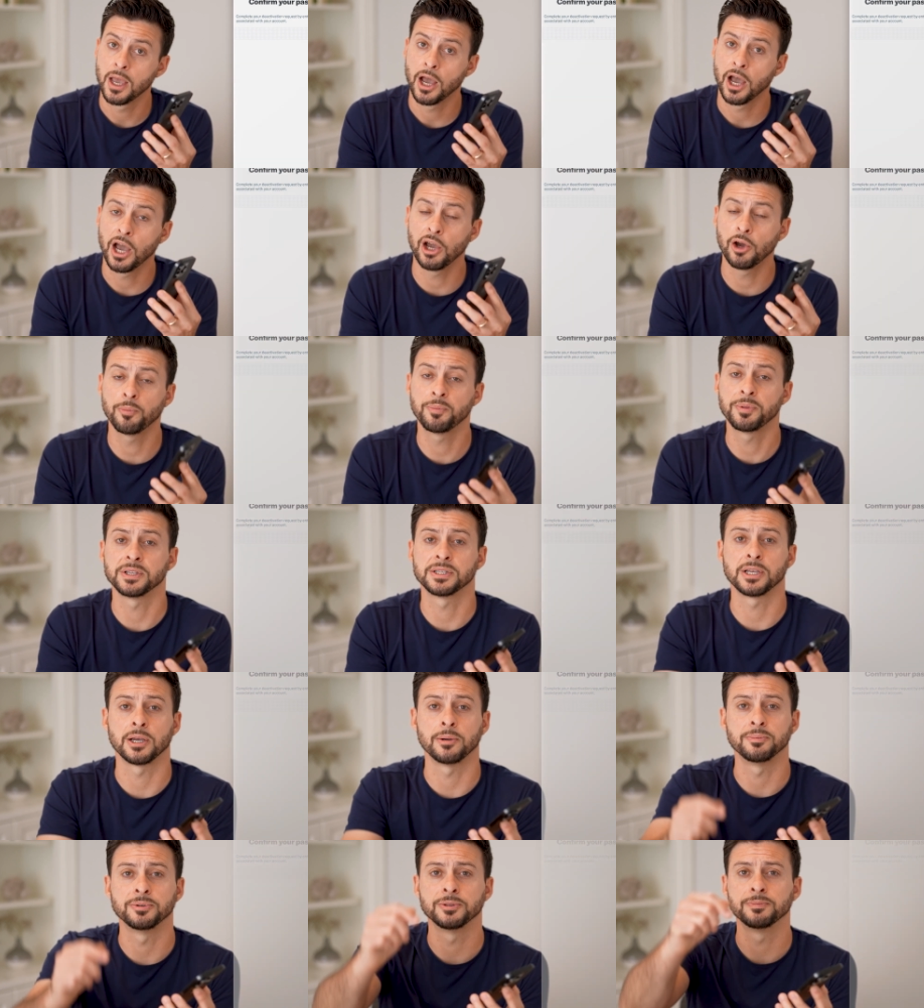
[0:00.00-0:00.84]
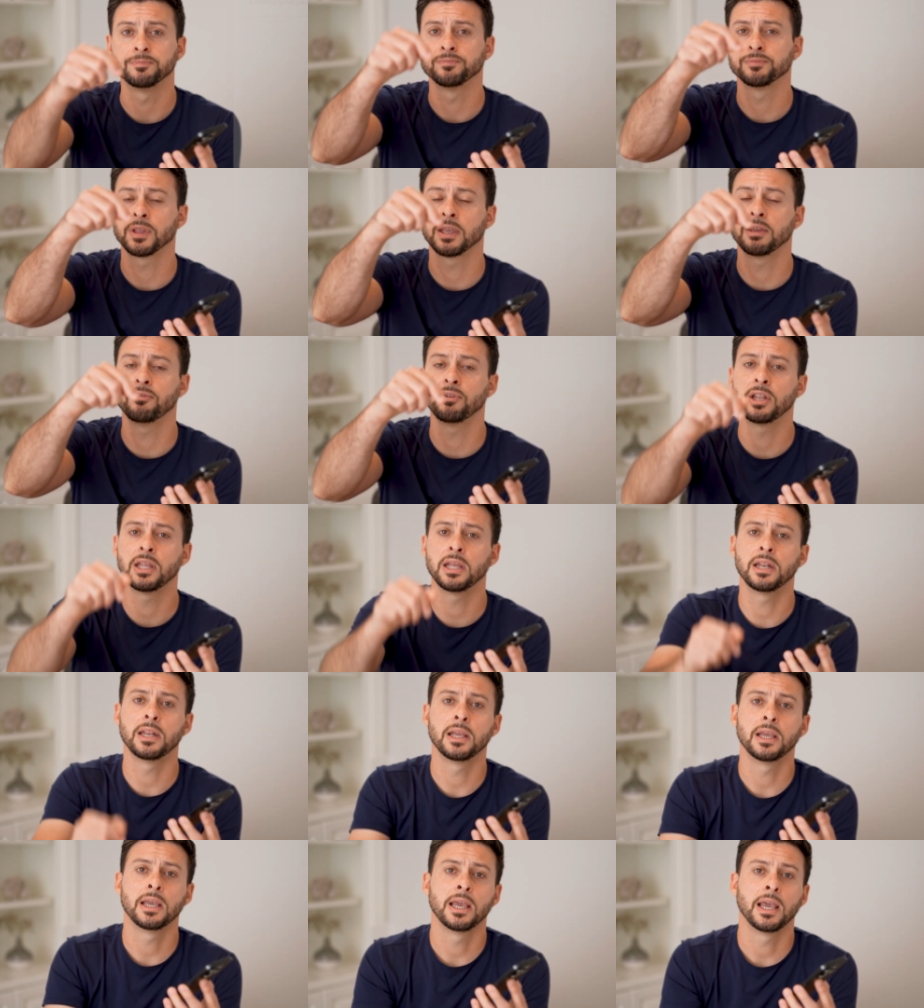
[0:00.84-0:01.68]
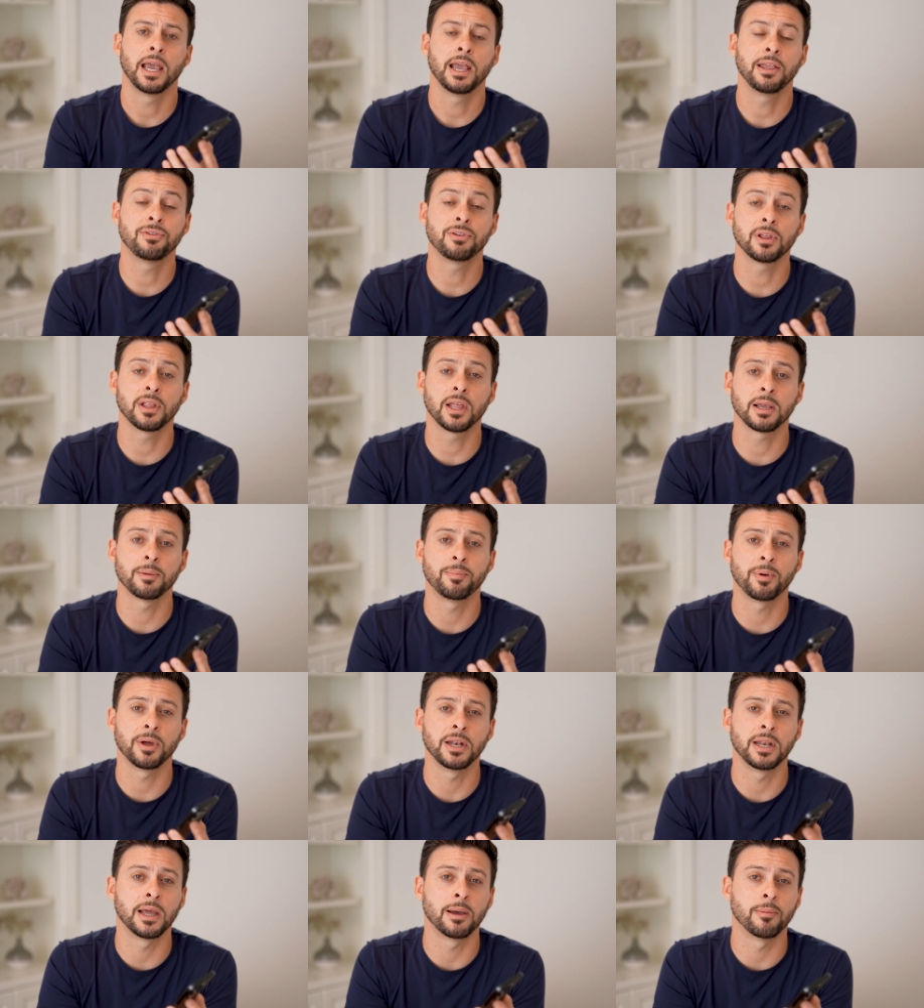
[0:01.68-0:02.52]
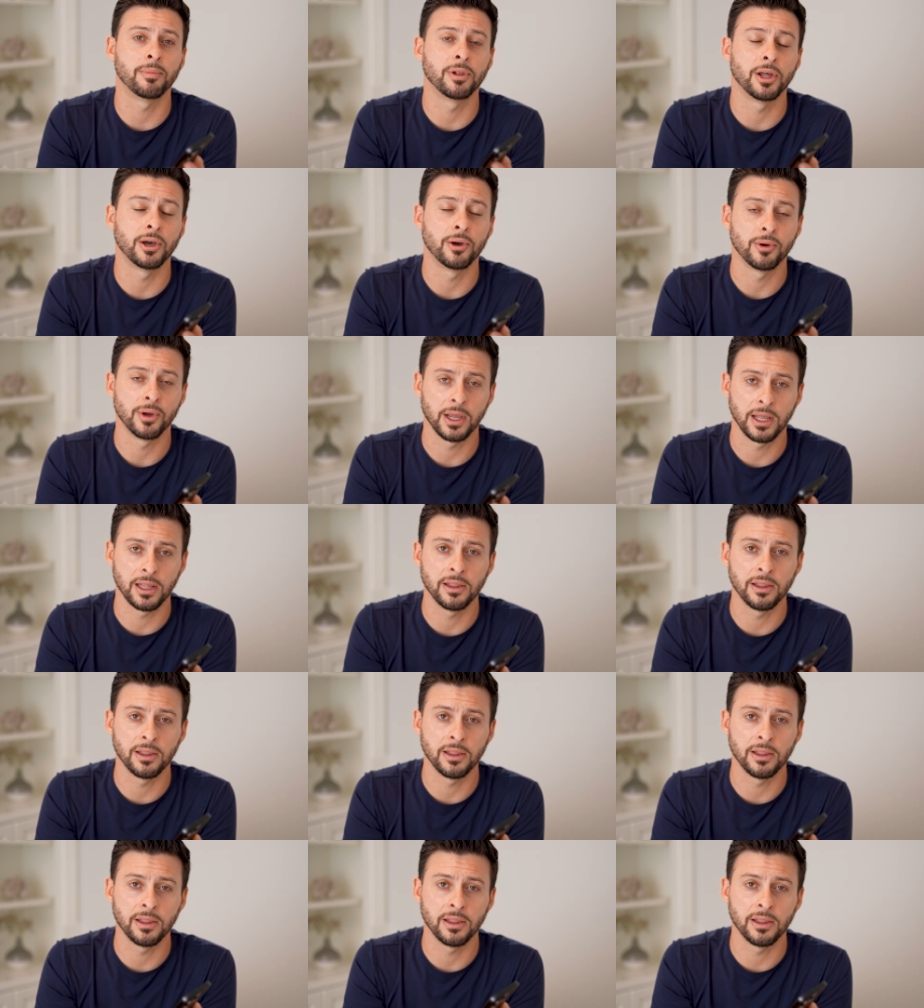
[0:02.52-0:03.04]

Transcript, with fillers: I hope this helps. If it did, hit the like button down below